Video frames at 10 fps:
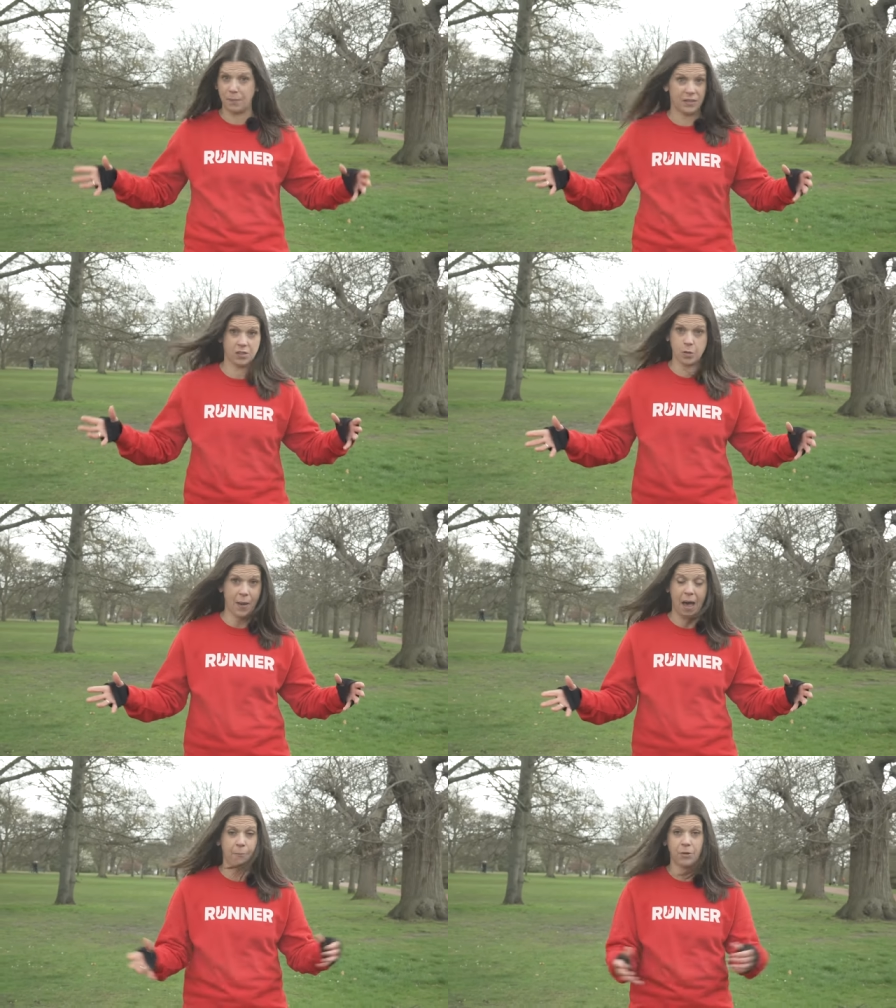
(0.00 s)
be
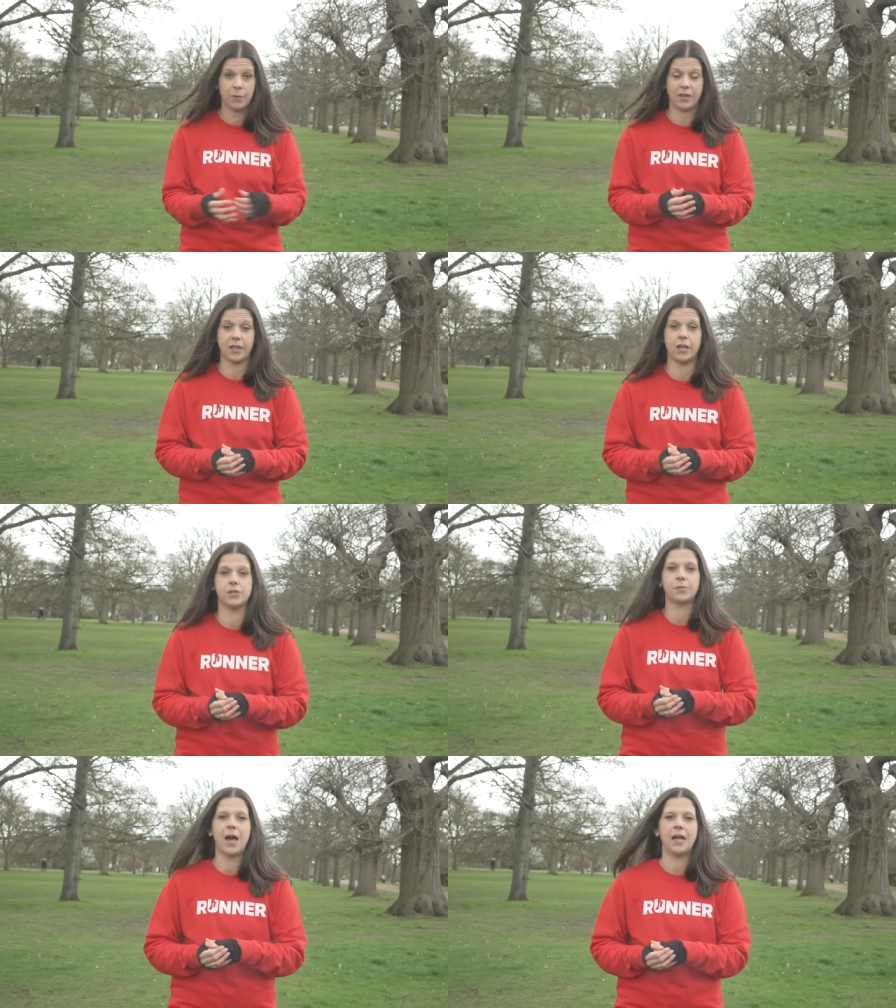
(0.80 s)
super happy with
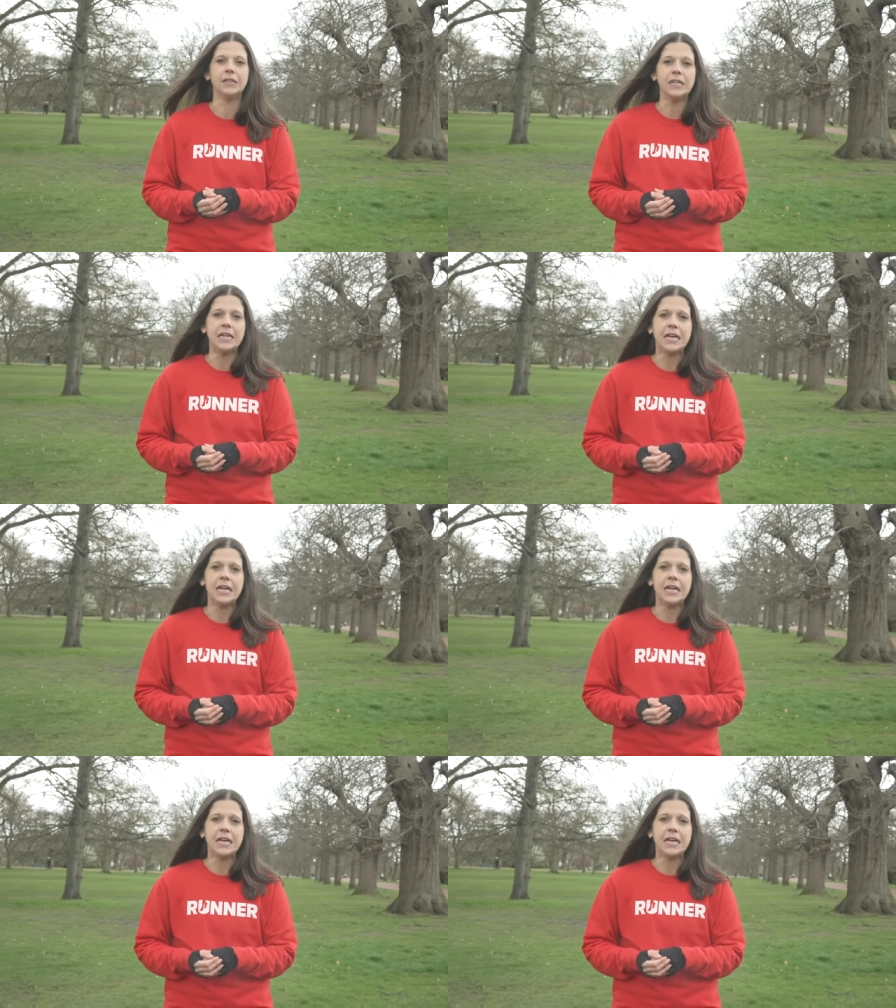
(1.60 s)
as well.